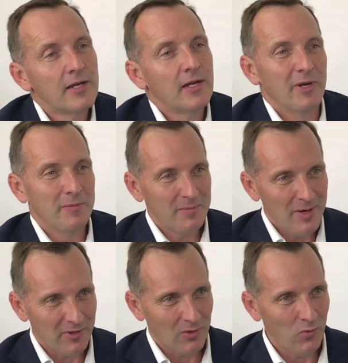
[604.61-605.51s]
I mean,
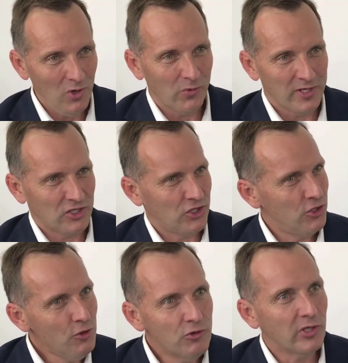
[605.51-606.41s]
remember, the world is
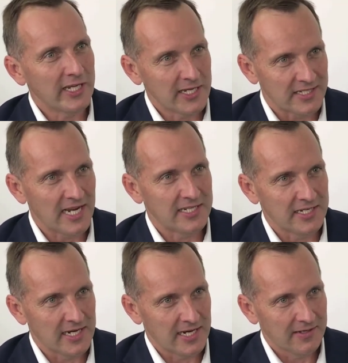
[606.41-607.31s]
hugely indebted
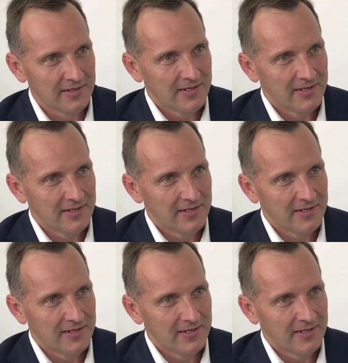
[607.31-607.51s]
now.